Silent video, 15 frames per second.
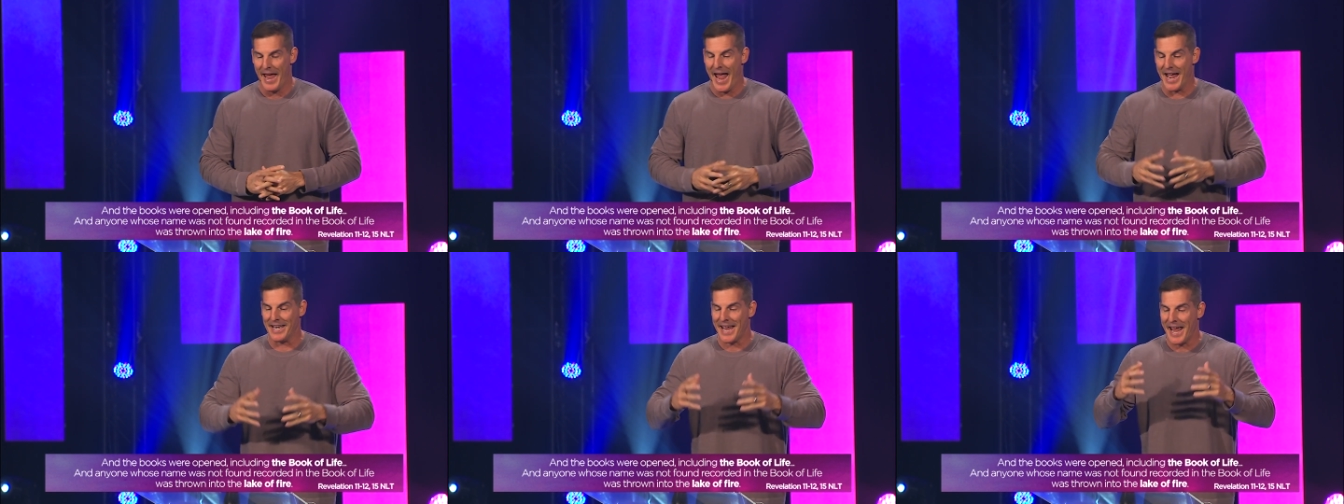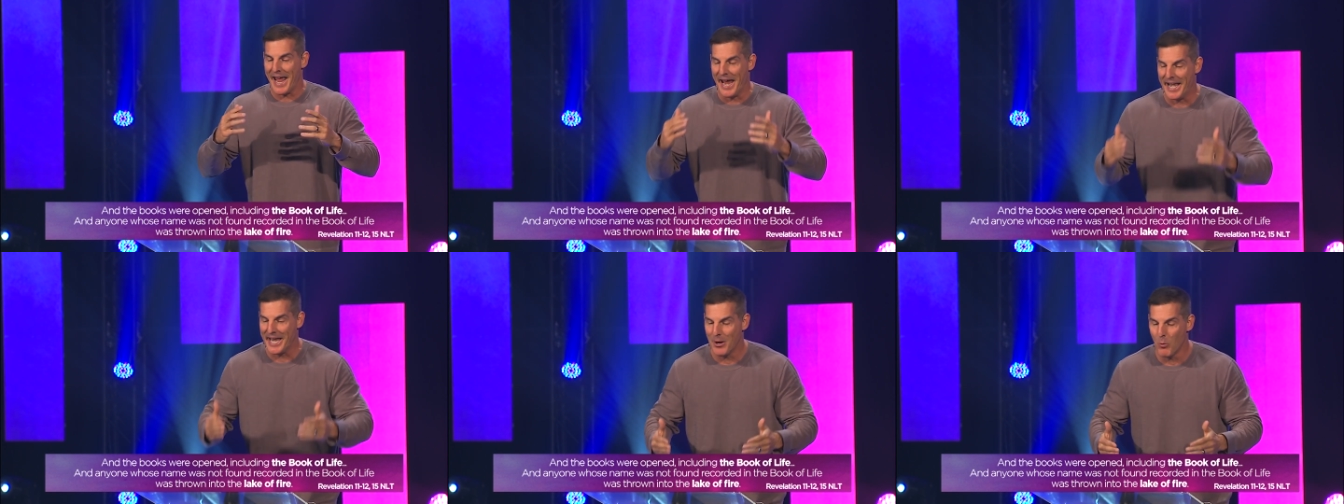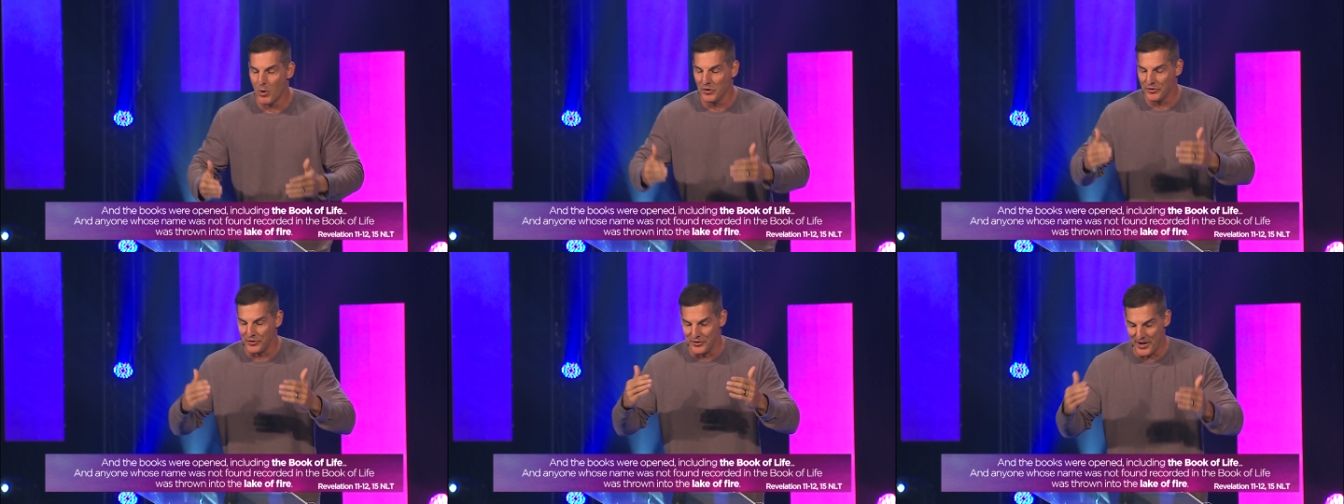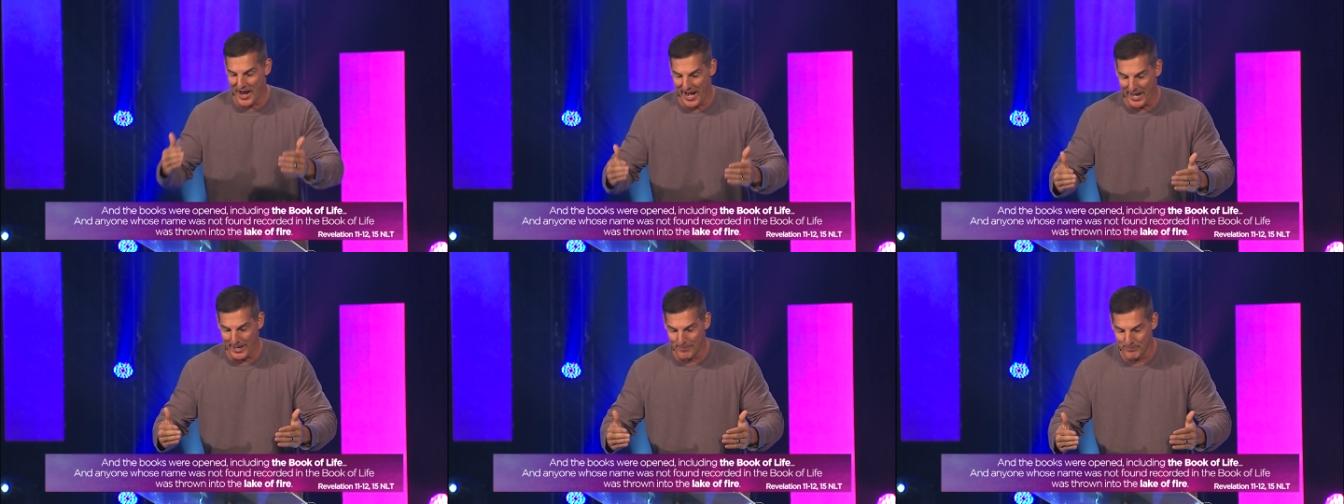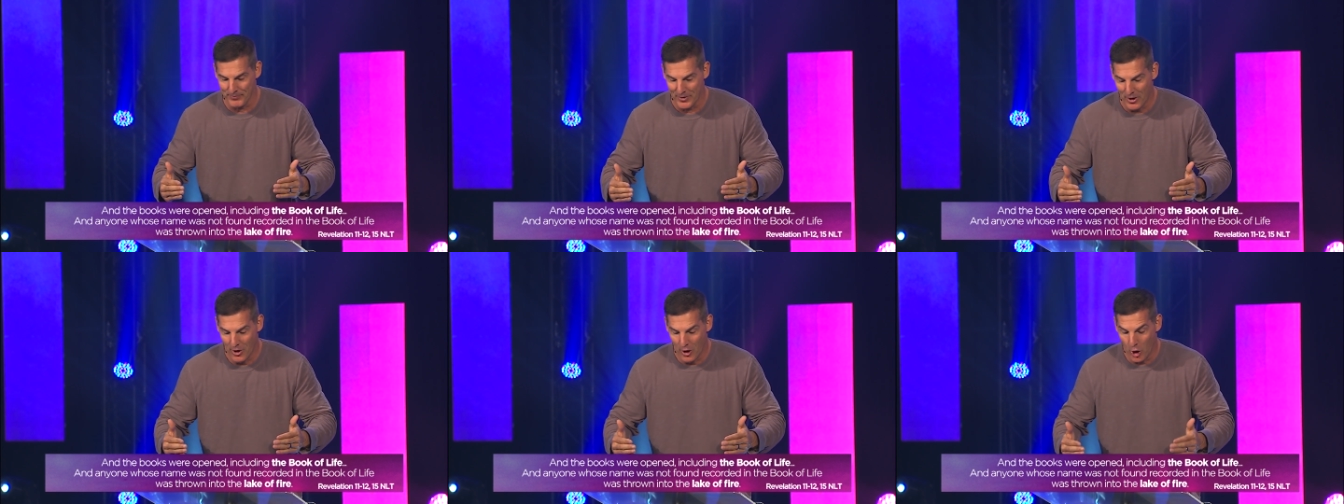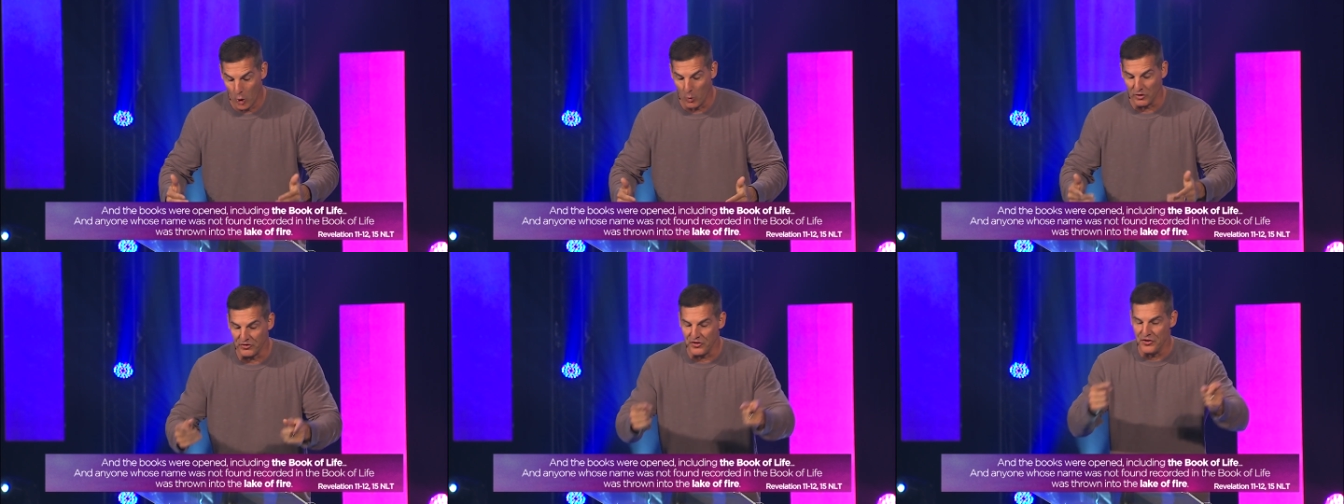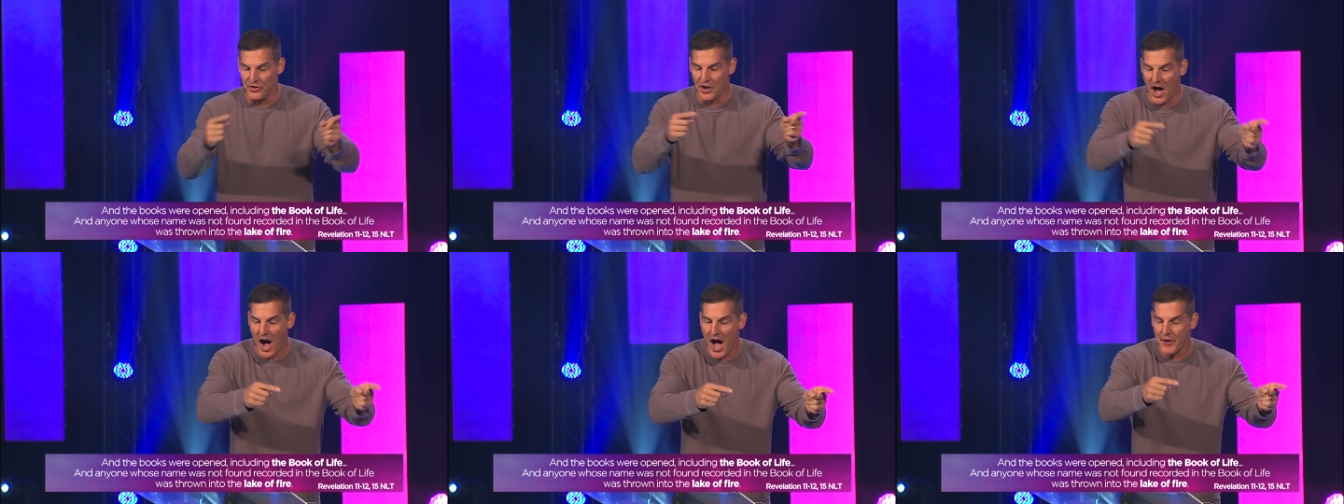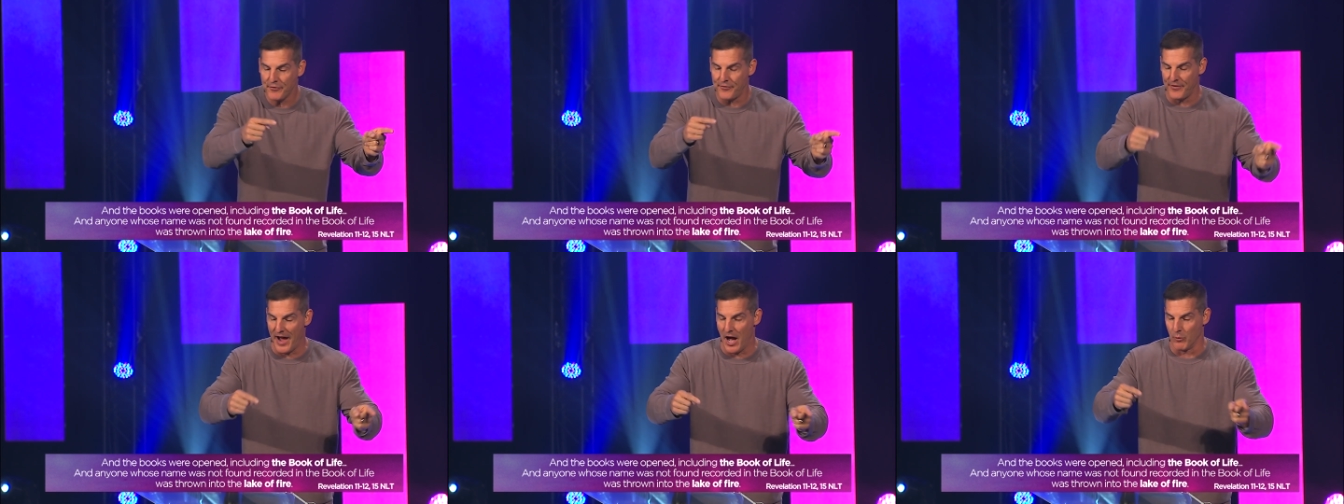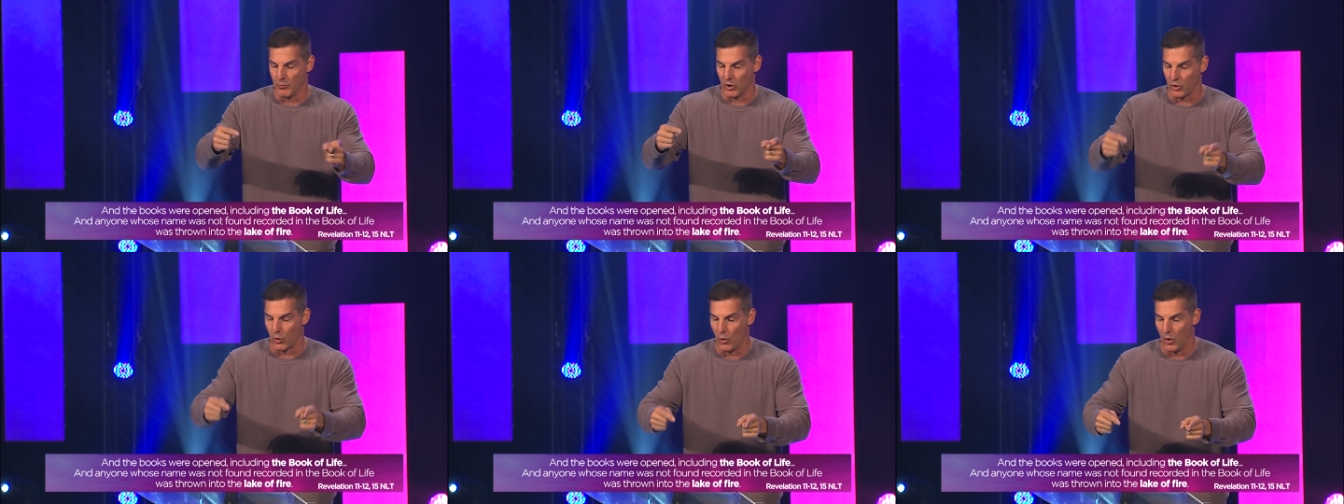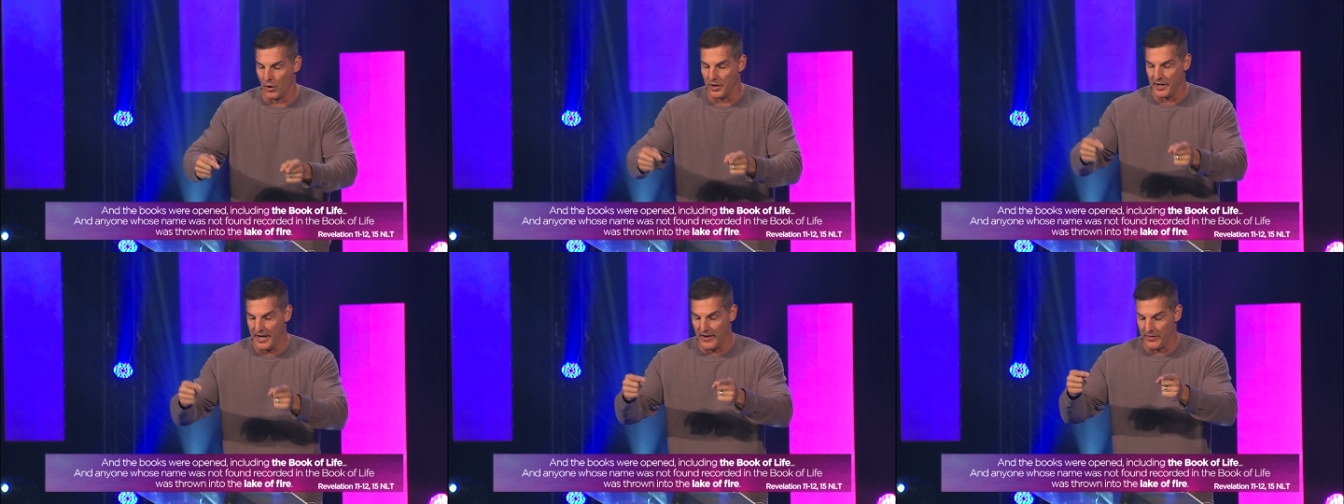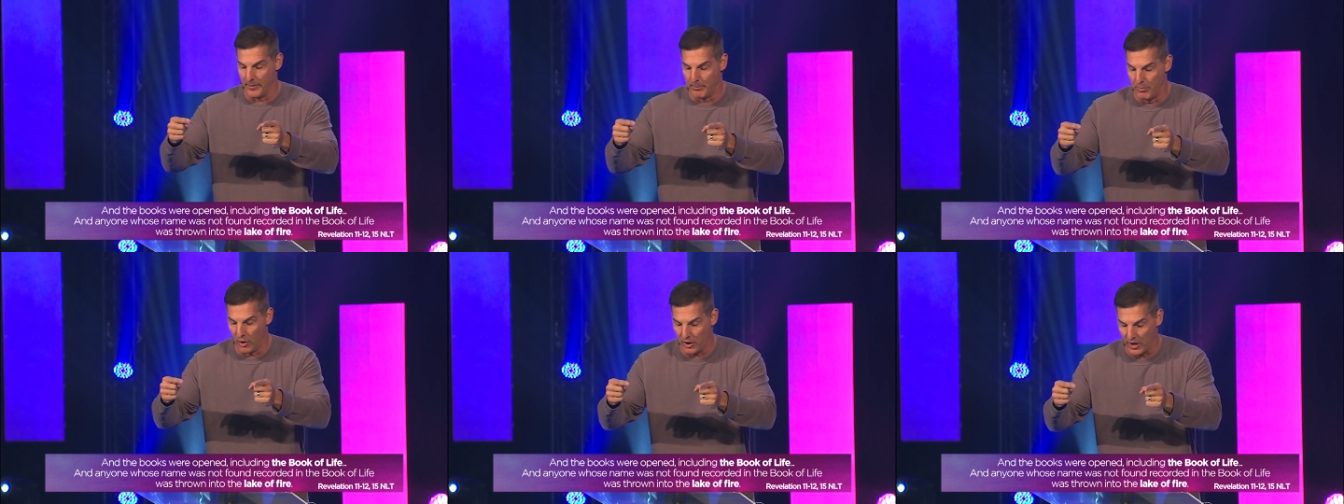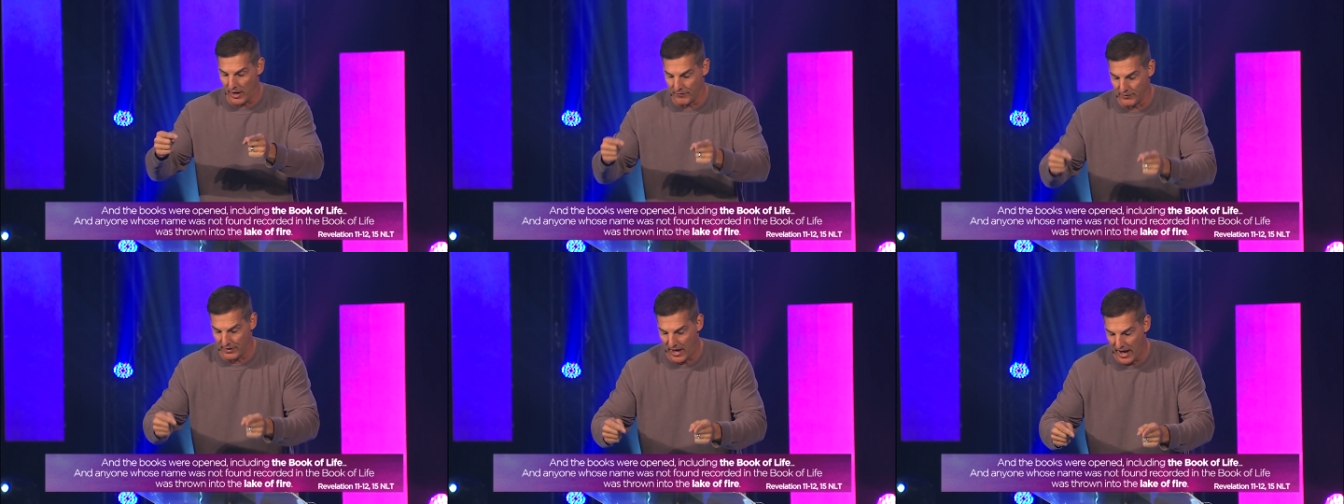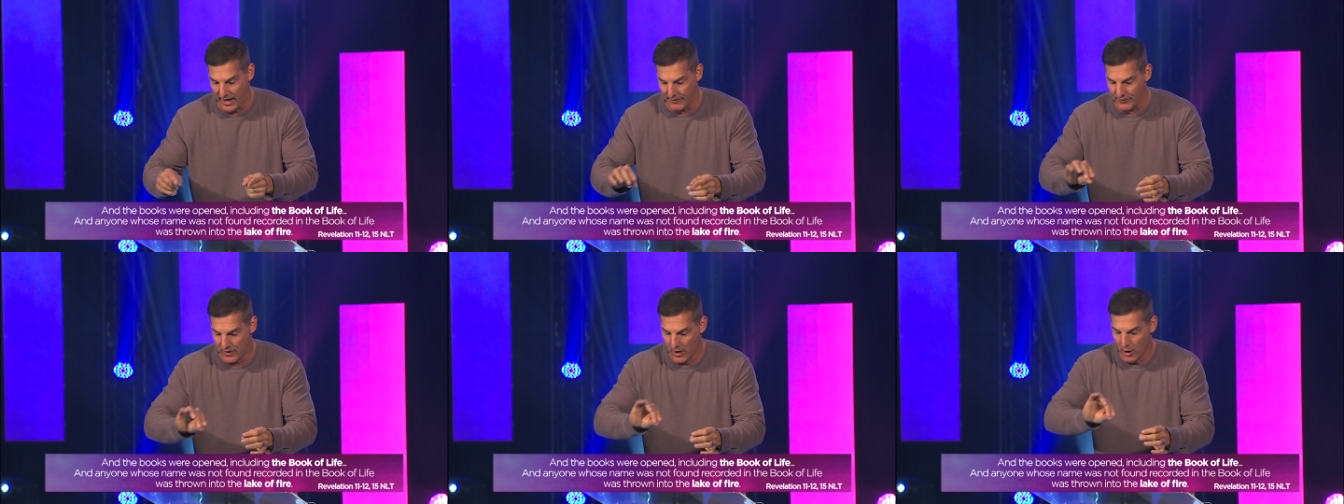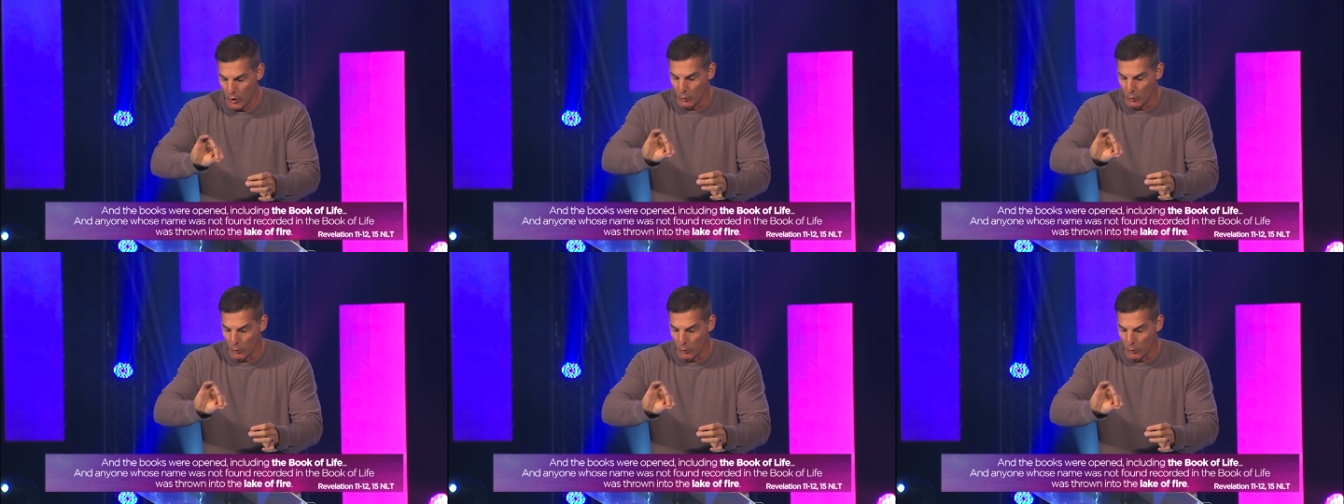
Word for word: And anyone's name who was not found recorded in the book of life